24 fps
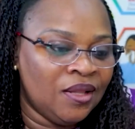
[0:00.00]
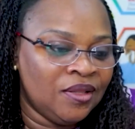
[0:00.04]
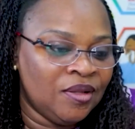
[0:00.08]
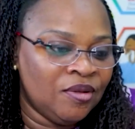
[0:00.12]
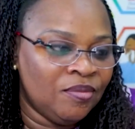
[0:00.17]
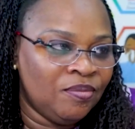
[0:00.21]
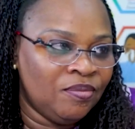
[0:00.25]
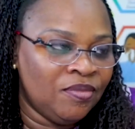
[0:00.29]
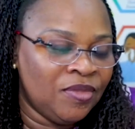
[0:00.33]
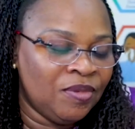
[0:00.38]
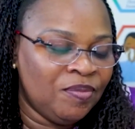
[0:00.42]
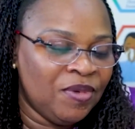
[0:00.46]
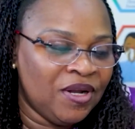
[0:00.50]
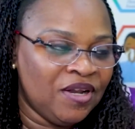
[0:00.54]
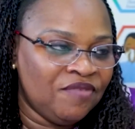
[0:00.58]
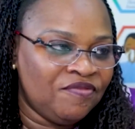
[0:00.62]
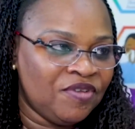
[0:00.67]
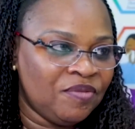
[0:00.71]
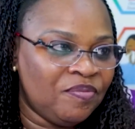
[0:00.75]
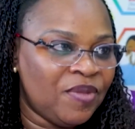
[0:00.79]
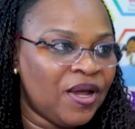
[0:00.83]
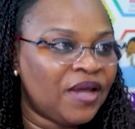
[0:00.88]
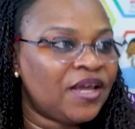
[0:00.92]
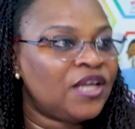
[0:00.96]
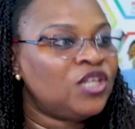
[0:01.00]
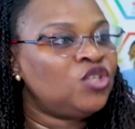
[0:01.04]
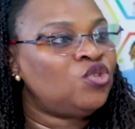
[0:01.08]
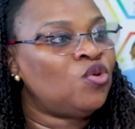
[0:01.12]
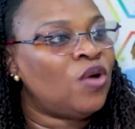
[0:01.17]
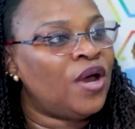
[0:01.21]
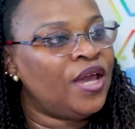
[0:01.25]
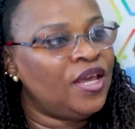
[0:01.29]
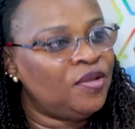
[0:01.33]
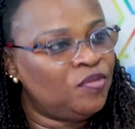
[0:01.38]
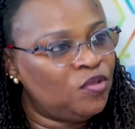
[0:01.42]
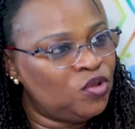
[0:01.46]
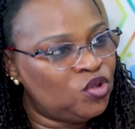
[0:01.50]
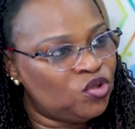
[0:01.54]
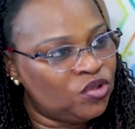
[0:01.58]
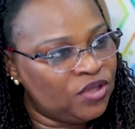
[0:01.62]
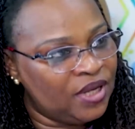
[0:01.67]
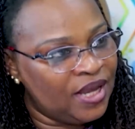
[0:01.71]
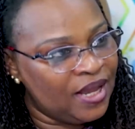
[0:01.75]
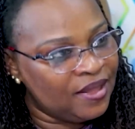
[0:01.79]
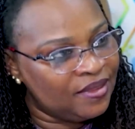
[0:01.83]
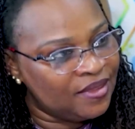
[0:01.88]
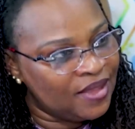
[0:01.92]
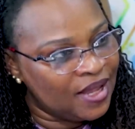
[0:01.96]
the benefit package, you are able to
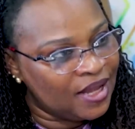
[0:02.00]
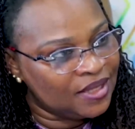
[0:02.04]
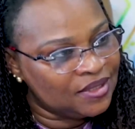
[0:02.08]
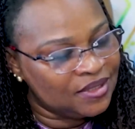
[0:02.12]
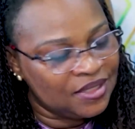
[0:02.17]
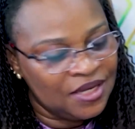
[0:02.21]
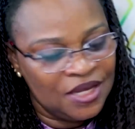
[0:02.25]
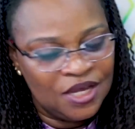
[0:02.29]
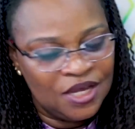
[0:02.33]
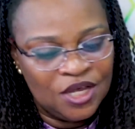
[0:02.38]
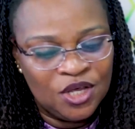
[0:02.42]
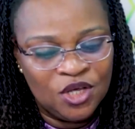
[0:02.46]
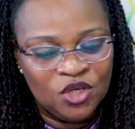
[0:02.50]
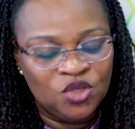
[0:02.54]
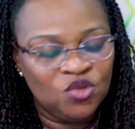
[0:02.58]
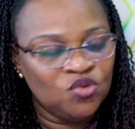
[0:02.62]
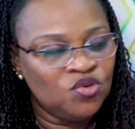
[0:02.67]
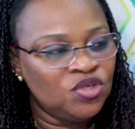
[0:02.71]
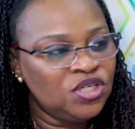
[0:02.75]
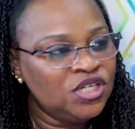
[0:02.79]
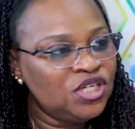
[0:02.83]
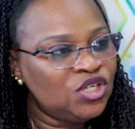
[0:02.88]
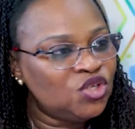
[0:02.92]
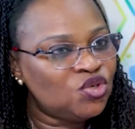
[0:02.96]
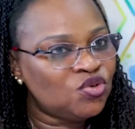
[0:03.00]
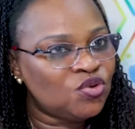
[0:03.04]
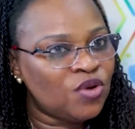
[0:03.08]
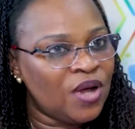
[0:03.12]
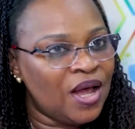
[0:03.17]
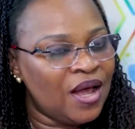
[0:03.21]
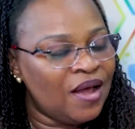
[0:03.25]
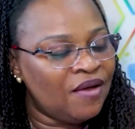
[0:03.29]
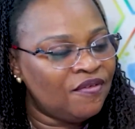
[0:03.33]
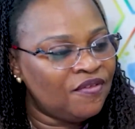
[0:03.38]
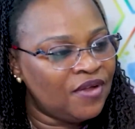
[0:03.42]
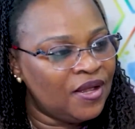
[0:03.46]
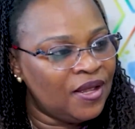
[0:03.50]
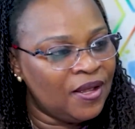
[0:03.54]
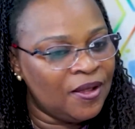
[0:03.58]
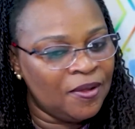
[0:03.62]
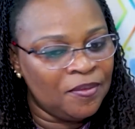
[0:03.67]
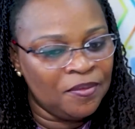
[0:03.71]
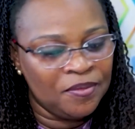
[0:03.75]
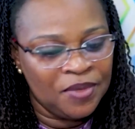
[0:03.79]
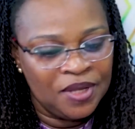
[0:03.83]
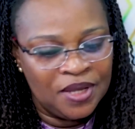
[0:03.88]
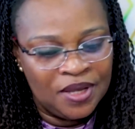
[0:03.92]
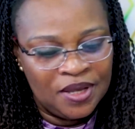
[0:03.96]
get that. You need to have
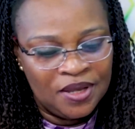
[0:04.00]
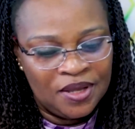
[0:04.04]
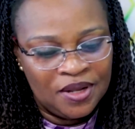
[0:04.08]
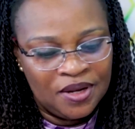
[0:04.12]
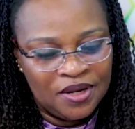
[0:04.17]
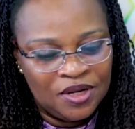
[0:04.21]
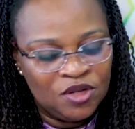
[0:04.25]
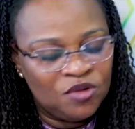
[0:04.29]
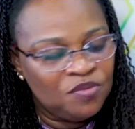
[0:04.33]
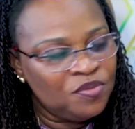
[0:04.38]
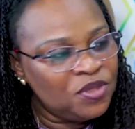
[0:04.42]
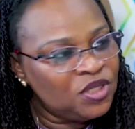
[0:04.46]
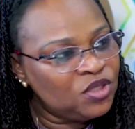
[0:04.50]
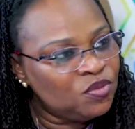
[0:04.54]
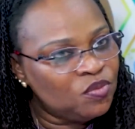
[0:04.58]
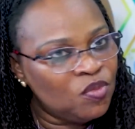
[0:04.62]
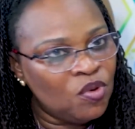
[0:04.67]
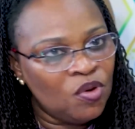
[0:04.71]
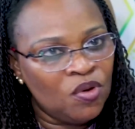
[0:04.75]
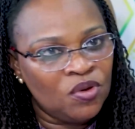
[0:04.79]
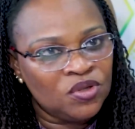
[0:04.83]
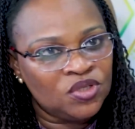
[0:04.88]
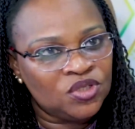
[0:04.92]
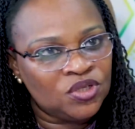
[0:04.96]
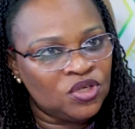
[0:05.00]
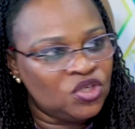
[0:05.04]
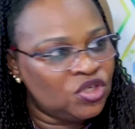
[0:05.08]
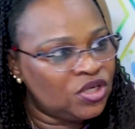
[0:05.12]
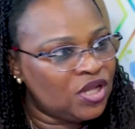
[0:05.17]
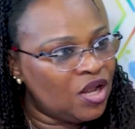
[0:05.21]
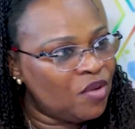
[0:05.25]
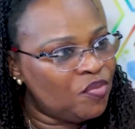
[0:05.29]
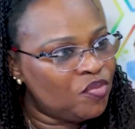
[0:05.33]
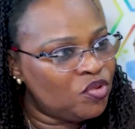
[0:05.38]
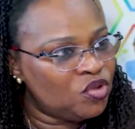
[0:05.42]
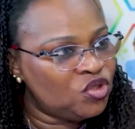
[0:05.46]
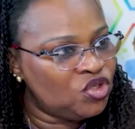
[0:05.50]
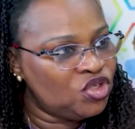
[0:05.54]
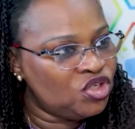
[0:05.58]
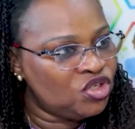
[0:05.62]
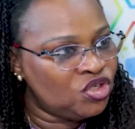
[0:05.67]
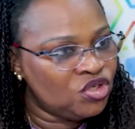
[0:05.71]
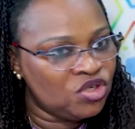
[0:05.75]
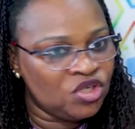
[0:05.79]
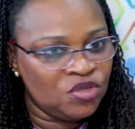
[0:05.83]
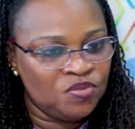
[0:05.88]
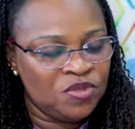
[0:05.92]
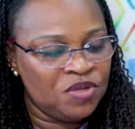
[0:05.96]
a little bit more surgical
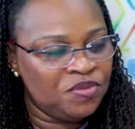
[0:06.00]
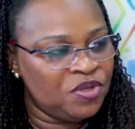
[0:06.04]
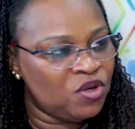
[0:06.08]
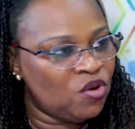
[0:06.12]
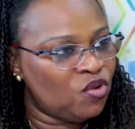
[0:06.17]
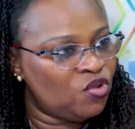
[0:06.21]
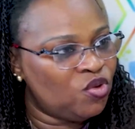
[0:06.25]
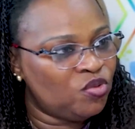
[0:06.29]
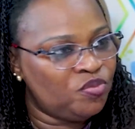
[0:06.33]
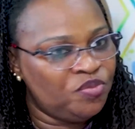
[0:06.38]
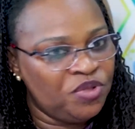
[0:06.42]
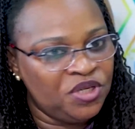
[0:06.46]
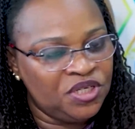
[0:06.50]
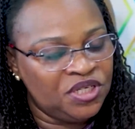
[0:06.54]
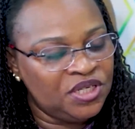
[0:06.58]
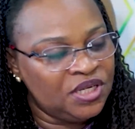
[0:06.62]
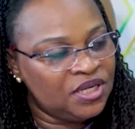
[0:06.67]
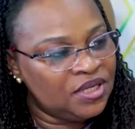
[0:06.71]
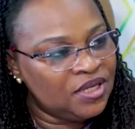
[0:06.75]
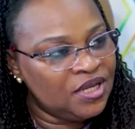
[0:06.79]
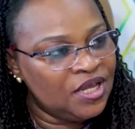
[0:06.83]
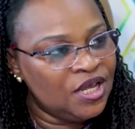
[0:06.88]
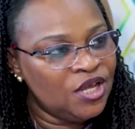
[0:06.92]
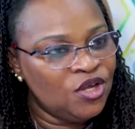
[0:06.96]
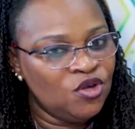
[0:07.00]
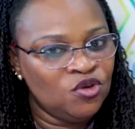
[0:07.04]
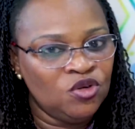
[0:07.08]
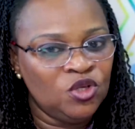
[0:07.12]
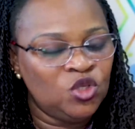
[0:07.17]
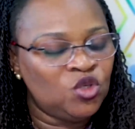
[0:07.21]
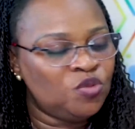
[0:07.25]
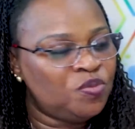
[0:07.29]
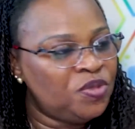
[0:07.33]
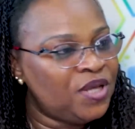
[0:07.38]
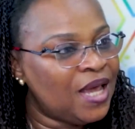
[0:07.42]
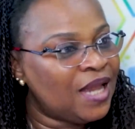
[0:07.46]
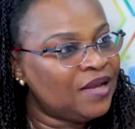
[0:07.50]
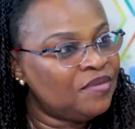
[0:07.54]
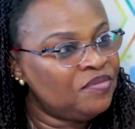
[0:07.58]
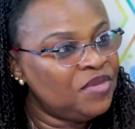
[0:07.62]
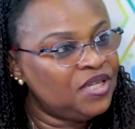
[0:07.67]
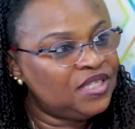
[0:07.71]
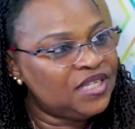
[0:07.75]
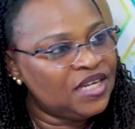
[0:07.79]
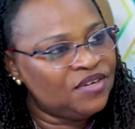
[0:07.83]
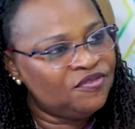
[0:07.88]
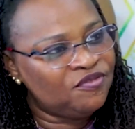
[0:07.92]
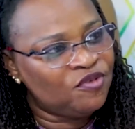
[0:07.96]
procedures, maybe orthopedic. You need to be
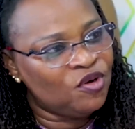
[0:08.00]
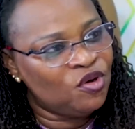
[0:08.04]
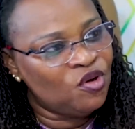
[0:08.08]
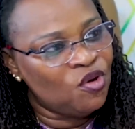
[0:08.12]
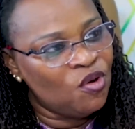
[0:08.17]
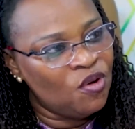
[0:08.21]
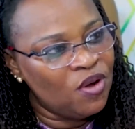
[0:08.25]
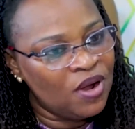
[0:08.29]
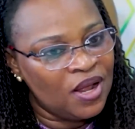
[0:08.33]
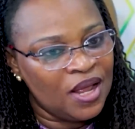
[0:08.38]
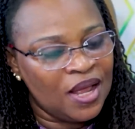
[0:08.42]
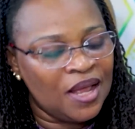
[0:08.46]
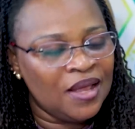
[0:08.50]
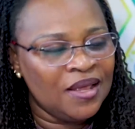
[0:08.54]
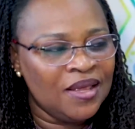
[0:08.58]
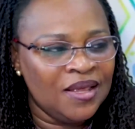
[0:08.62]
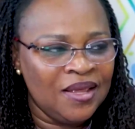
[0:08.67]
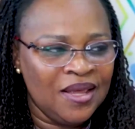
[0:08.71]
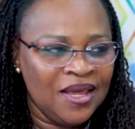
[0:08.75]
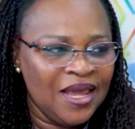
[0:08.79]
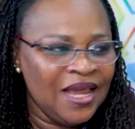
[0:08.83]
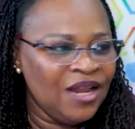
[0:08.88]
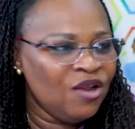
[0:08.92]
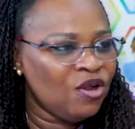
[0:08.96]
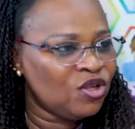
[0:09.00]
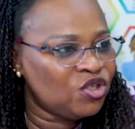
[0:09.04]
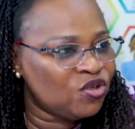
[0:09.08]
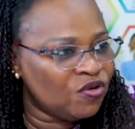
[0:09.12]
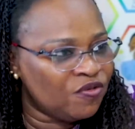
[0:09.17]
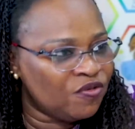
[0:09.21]
admitted for longer. A lot